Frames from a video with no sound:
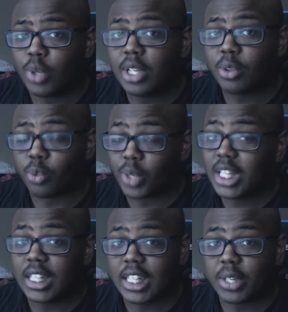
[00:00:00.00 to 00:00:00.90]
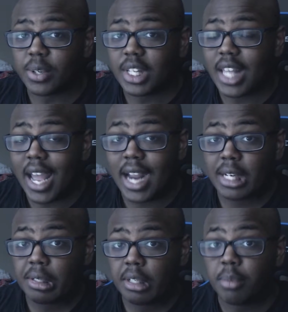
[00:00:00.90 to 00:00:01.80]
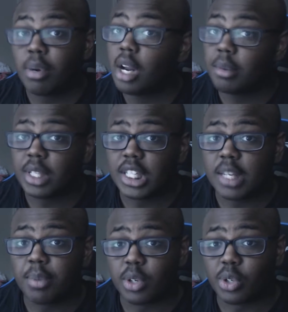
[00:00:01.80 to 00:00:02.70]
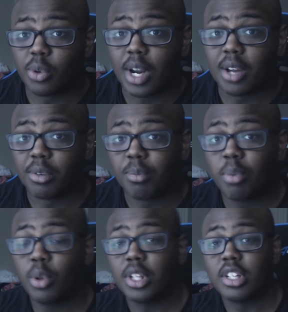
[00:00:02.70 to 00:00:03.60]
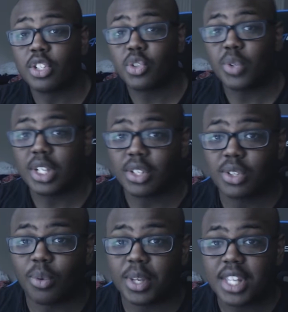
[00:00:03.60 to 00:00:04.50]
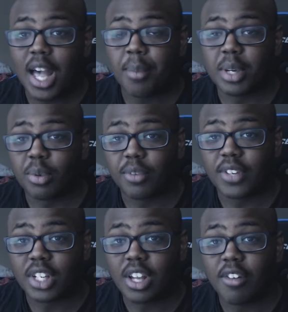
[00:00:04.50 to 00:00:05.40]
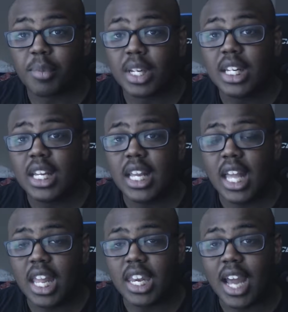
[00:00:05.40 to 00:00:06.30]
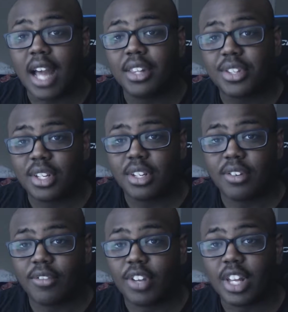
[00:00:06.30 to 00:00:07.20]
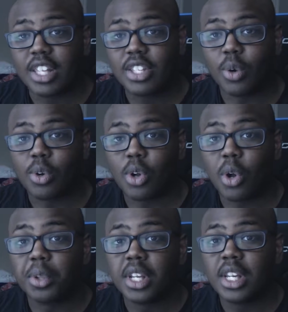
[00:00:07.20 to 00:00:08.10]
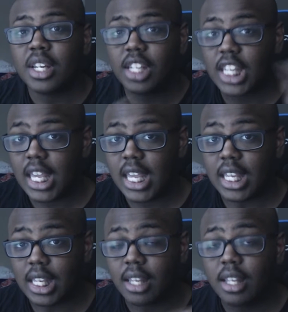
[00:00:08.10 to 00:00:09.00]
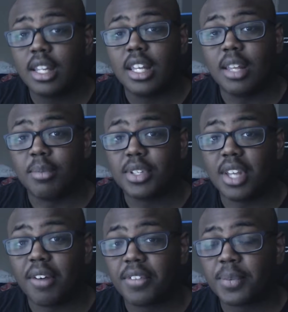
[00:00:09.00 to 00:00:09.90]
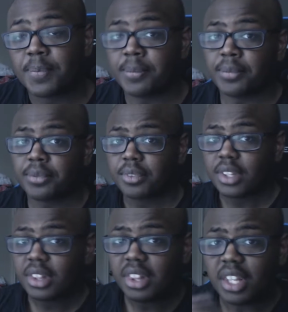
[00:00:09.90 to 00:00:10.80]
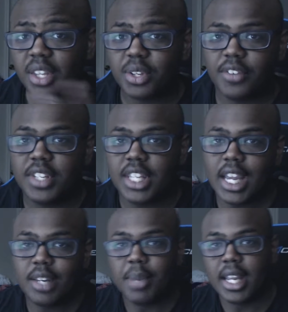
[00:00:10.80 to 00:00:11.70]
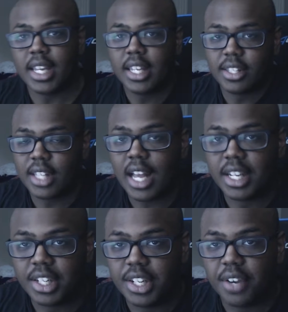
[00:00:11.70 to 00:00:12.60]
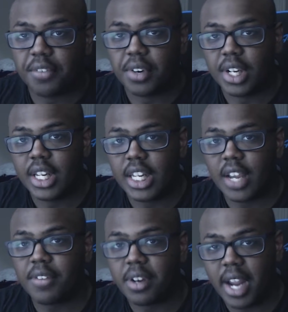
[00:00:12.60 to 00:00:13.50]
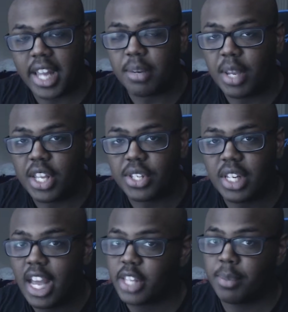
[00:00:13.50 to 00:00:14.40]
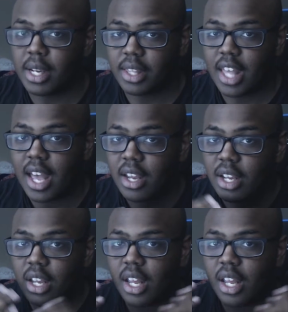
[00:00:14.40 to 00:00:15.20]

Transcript: real ringleader is actually probably deep underground, pulling the strings to what's happening within the government, and not the so-called king himself. So this anime is a lot different in the other animes in aspect that